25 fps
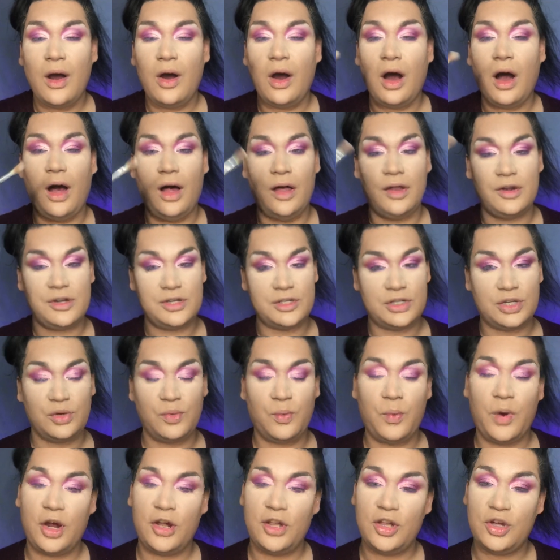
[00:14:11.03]
on to
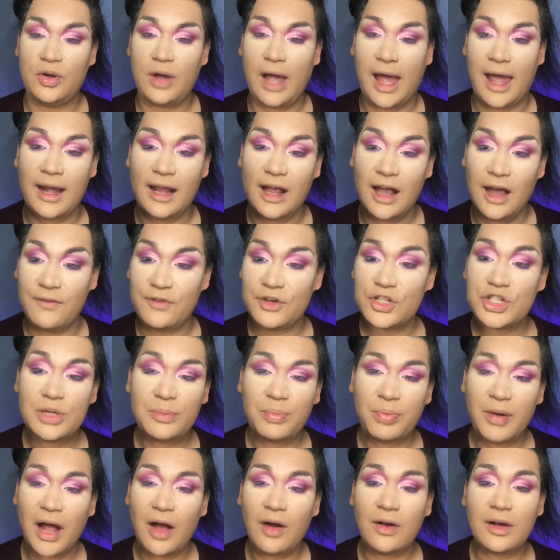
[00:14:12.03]
where you had covered your
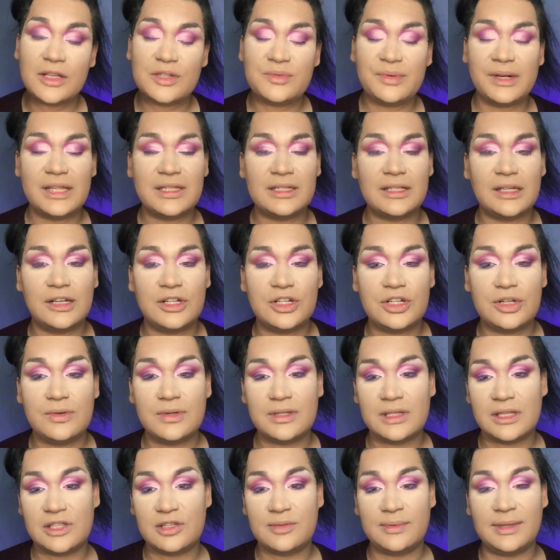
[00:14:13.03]
brow, because what it's going to do
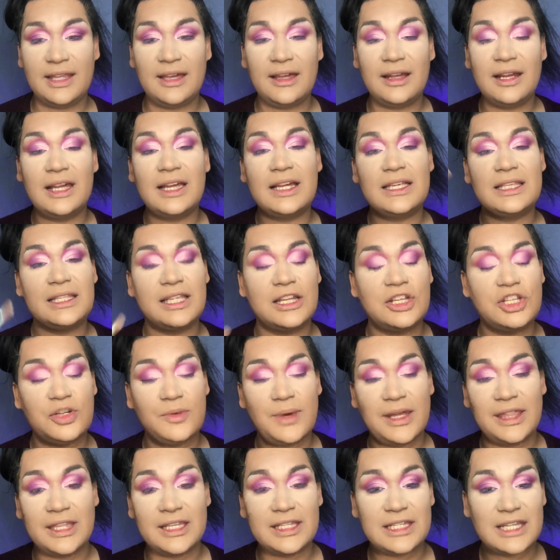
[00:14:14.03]
is it's really going to
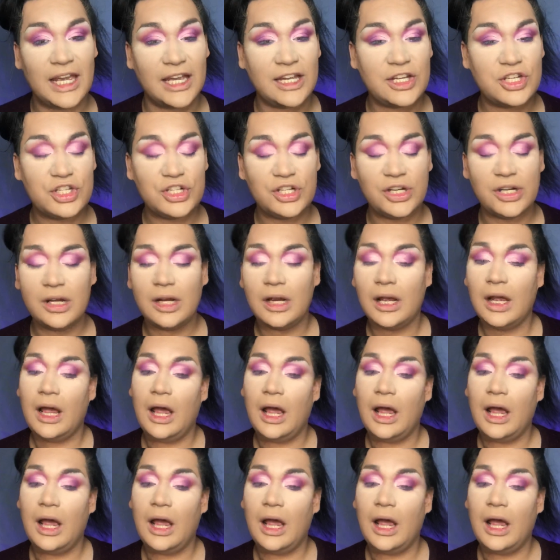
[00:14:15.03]
accentuate the texture.